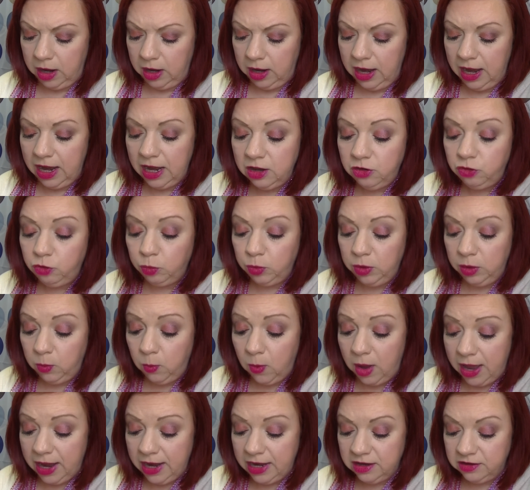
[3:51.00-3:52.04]
Age
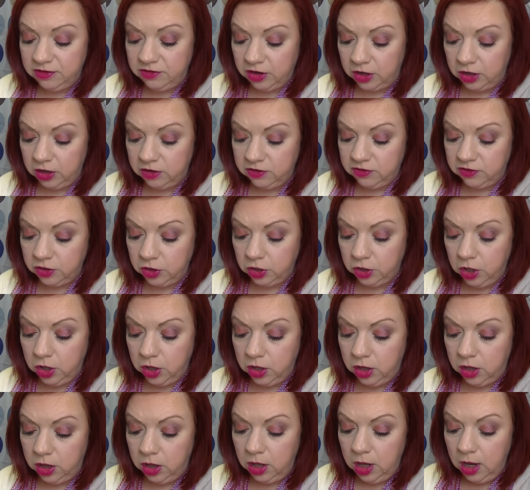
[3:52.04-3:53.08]
Rewind Dark
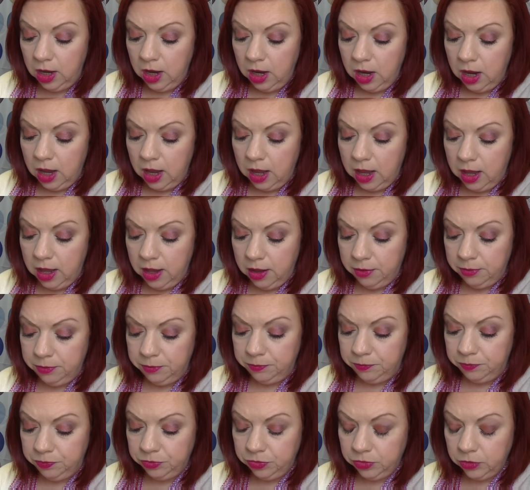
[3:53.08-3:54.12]
Circle
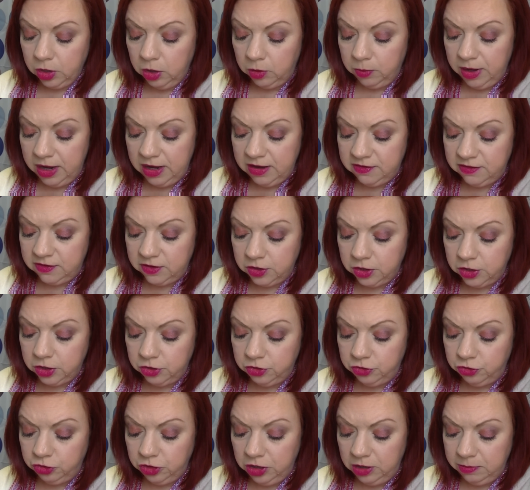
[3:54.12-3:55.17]
um, eraser
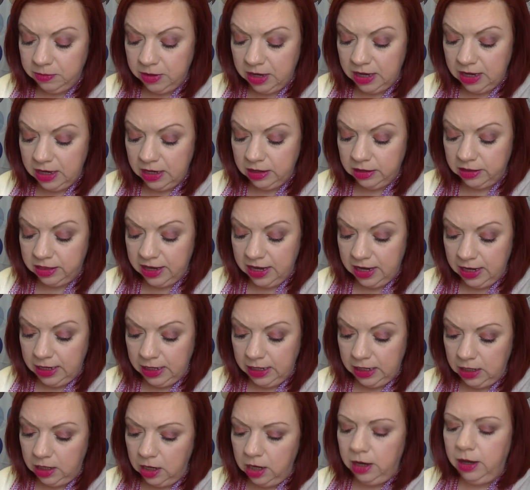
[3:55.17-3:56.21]
treatment
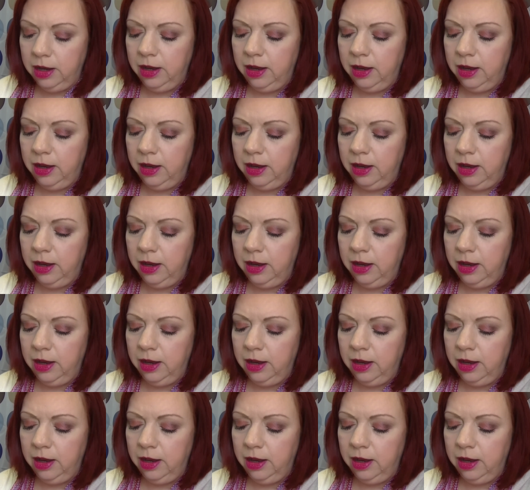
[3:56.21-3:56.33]
thingy.